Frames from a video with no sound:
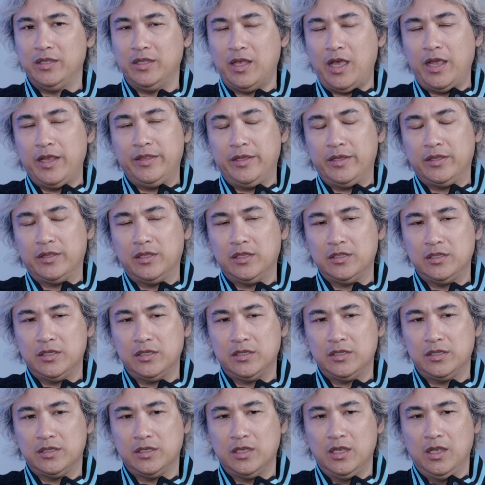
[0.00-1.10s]
I think this
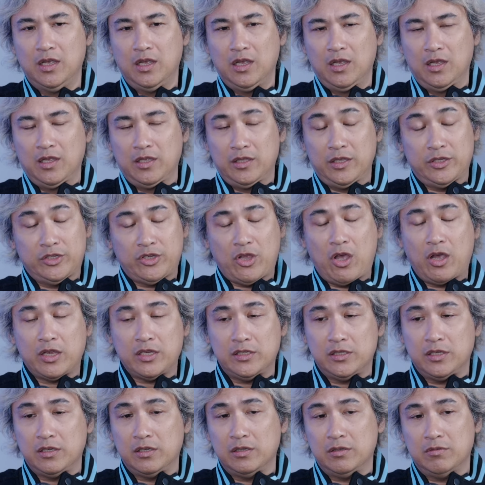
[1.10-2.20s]
song is
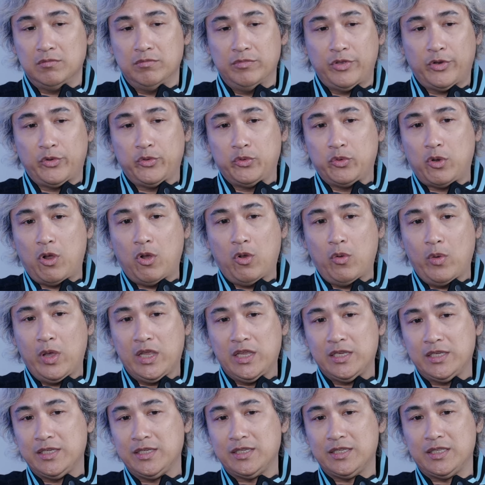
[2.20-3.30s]
the
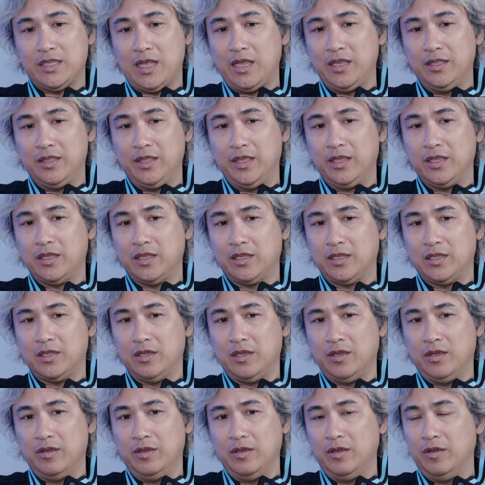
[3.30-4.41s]
rawest, I think,
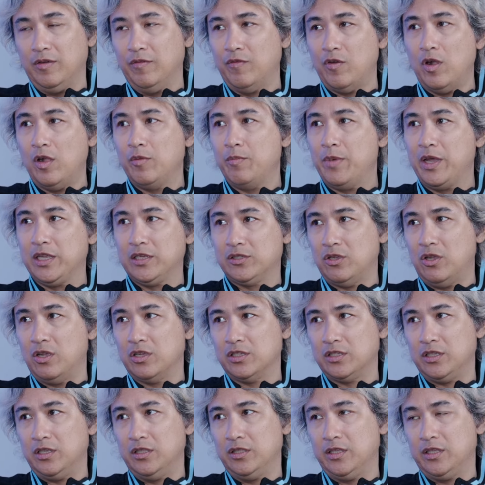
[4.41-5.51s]
of all my
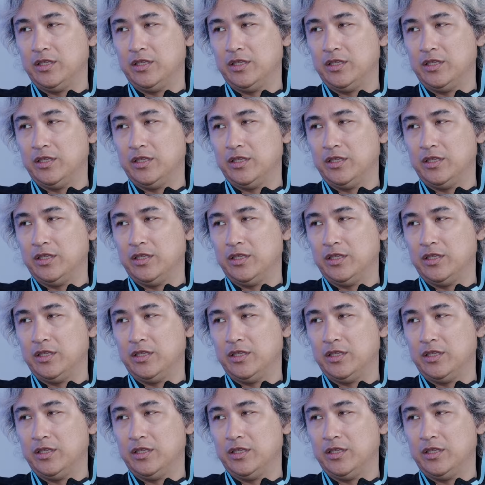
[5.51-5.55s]
songs in this